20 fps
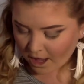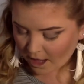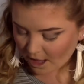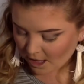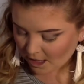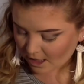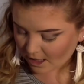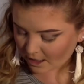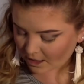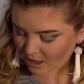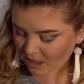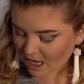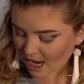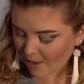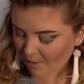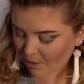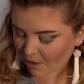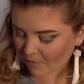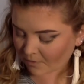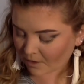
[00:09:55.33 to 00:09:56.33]
and
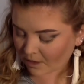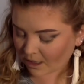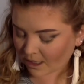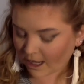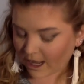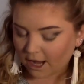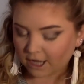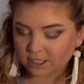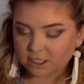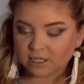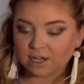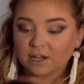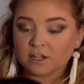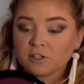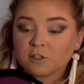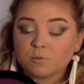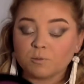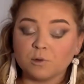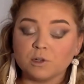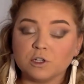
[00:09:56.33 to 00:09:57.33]
tap off any
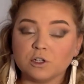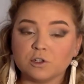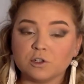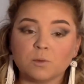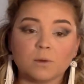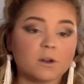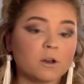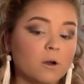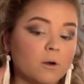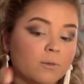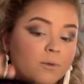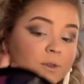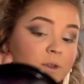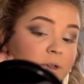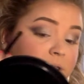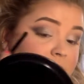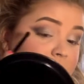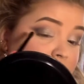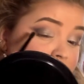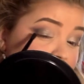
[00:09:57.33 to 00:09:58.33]
excess. We just want to go over
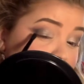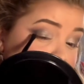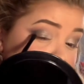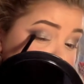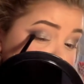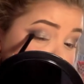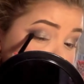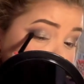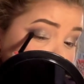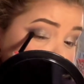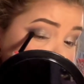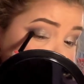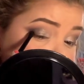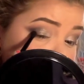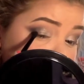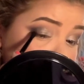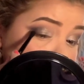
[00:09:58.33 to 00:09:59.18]
this slightly, and